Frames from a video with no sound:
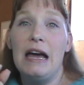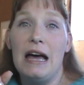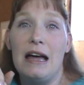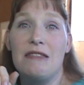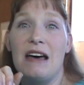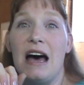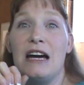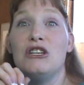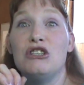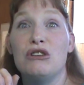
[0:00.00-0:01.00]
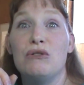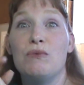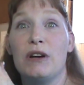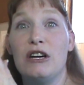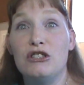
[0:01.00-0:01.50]
And that I do
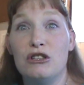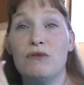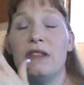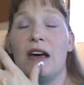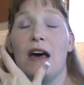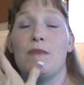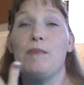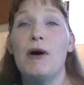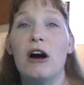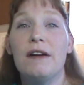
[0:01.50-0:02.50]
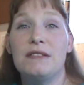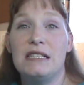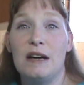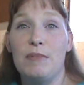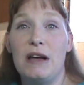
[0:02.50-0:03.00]
what I do and that I'm a part of
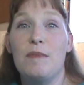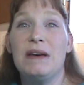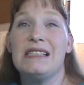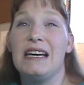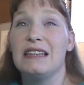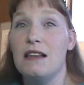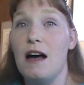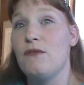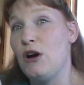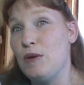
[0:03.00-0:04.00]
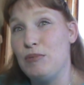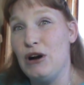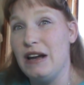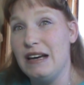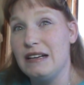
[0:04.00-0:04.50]
Stampin' Up! Is I love our
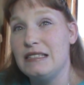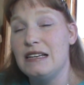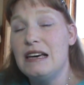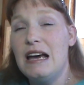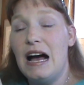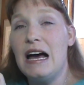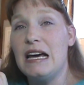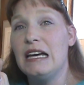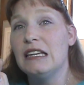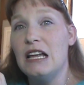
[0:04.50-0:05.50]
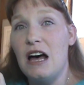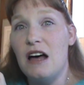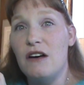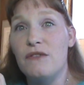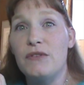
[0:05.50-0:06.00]
product, and I
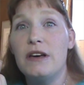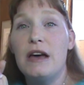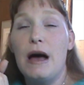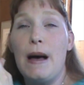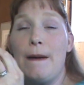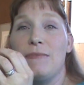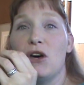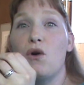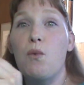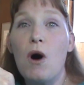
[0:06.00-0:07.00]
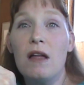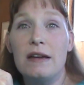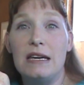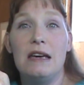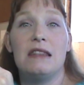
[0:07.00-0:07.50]
love the
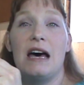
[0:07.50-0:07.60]
quality